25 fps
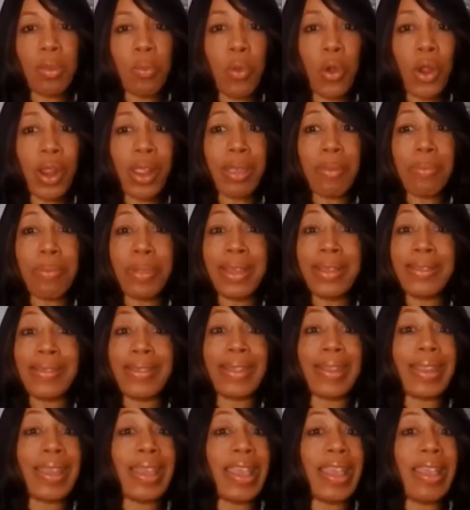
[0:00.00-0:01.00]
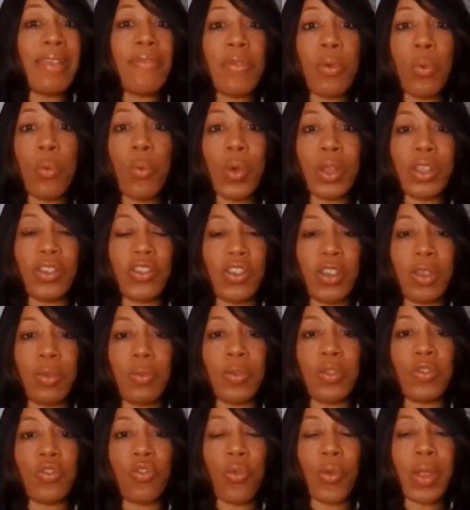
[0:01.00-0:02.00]
marketplace and even what she
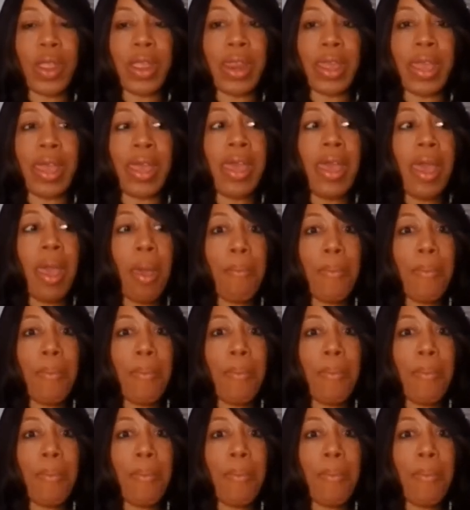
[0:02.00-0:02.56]
was great at